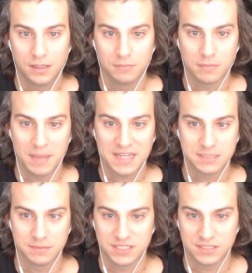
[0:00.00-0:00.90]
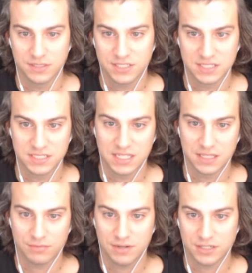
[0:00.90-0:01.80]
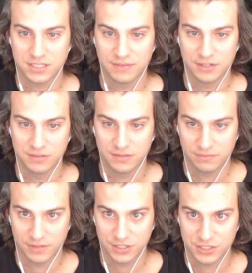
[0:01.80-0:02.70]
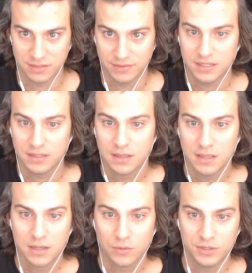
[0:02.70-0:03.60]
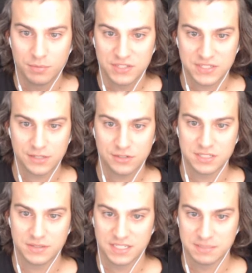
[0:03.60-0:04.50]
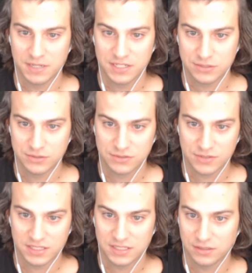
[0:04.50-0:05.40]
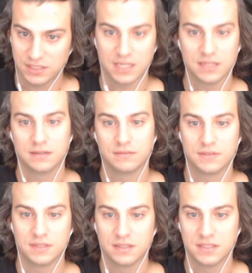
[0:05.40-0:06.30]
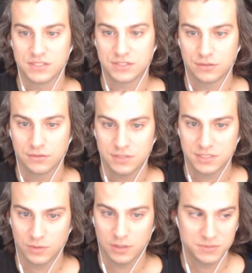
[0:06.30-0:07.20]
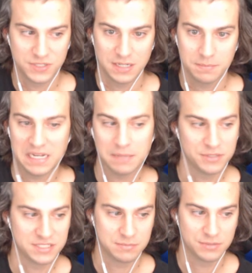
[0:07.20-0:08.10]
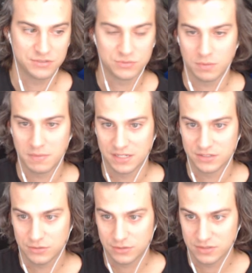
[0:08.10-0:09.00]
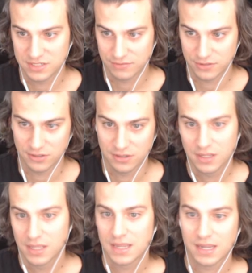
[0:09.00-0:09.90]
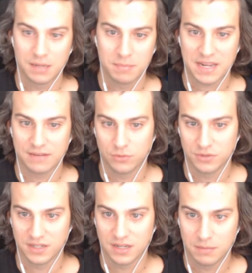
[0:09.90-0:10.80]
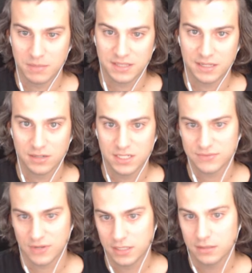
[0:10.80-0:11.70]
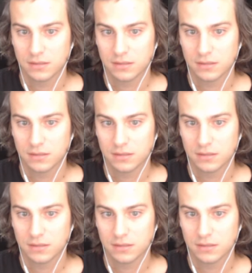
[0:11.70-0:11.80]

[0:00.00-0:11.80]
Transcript: Maximus. So this is the 3-cost variation of it. When you play this character, something gets -2 strength till the end of this turn, so it helps you kind of beat up on some of those 1 mana 2/2s if you're kind of back and forth in combat there. It's fine.